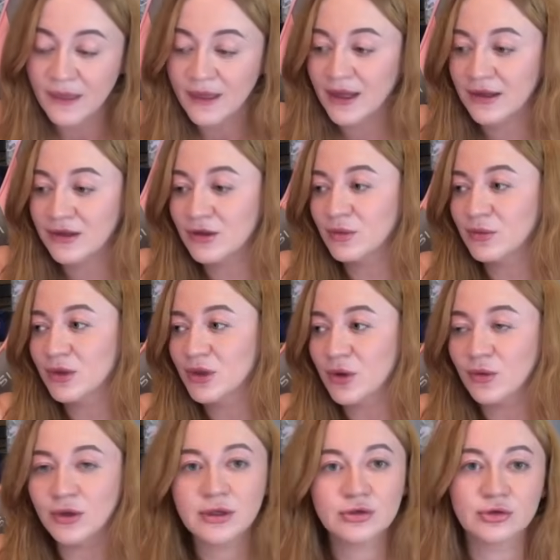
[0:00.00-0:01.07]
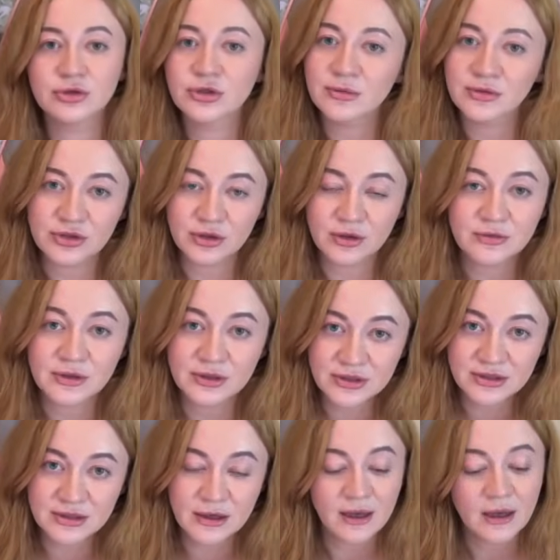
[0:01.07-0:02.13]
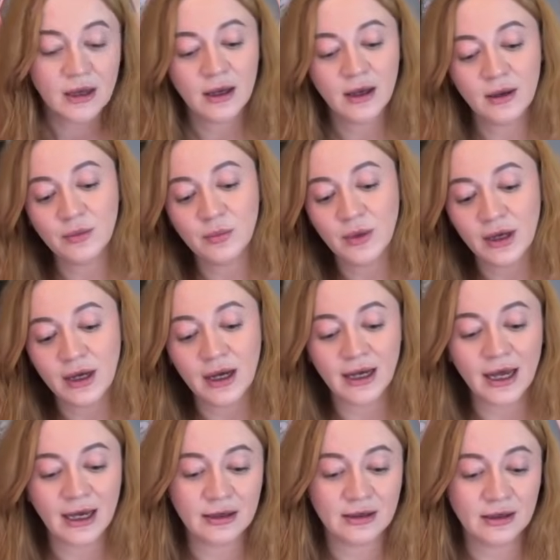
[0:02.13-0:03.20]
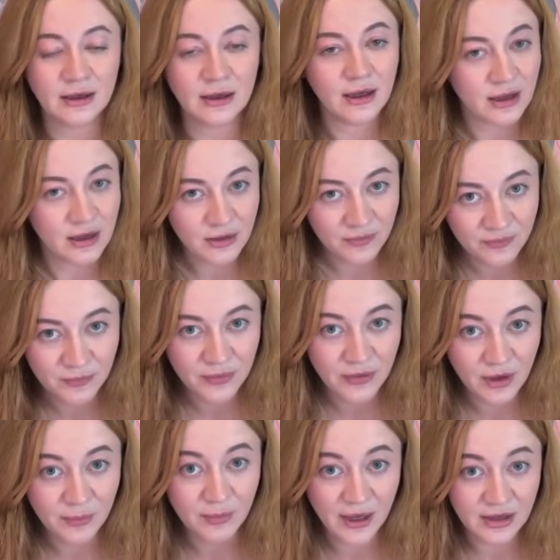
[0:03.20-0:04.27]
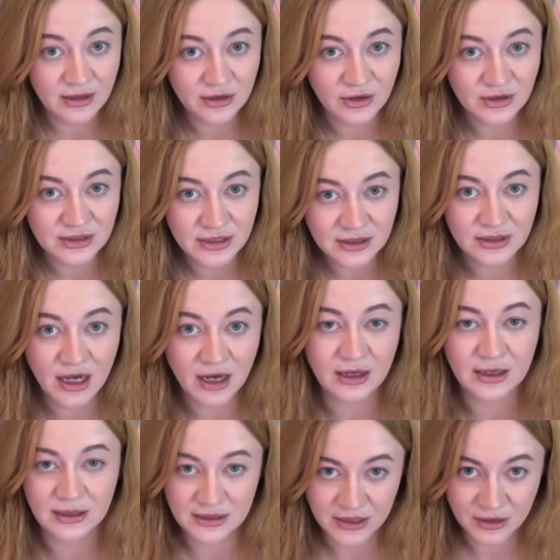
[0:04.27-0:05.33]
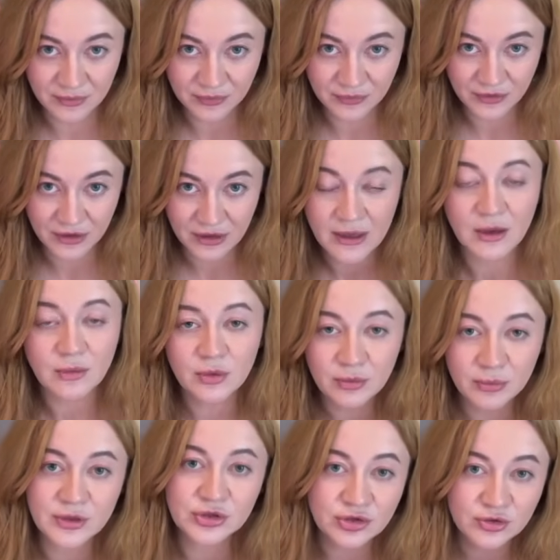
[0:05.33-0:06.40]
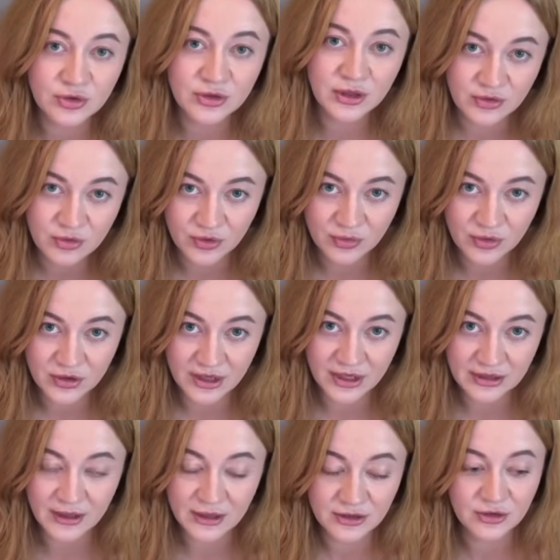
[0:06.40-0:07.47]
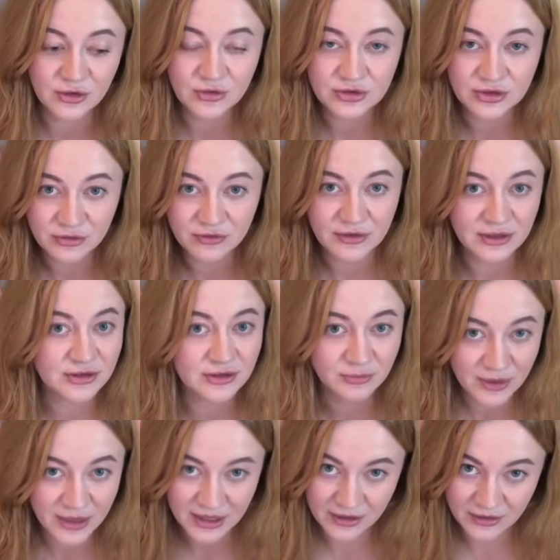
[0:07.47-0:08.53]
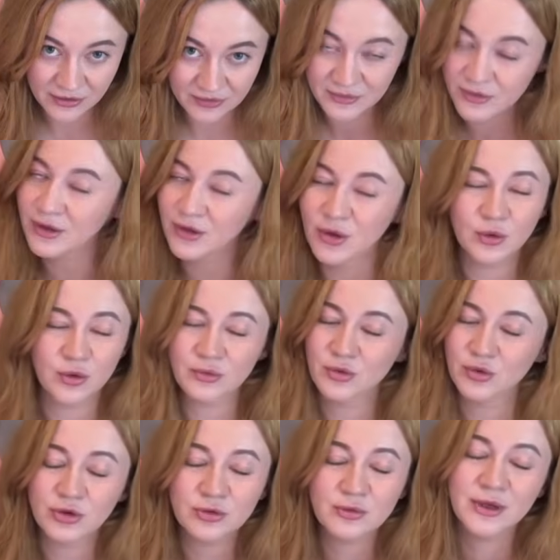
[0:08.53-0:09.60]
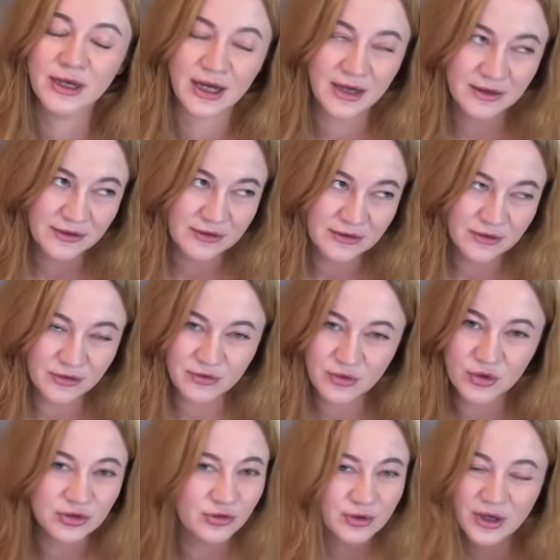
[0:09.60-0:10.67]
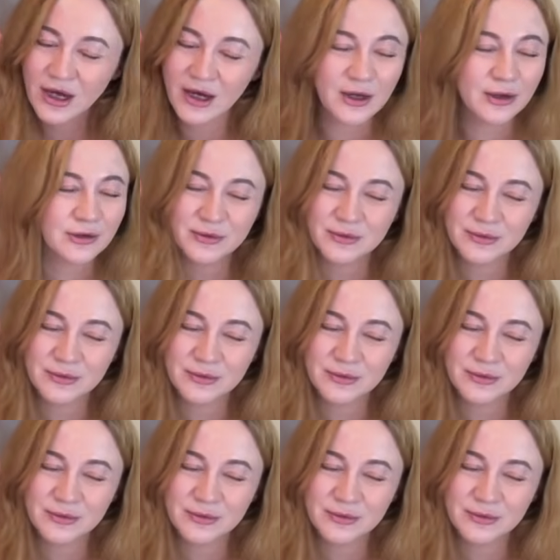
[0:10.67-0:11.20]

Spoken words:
And so we go into some service, we collect competitors and target them. Can we be sure that we will get exclusively Spain? No, of course we can't. Of course we can't.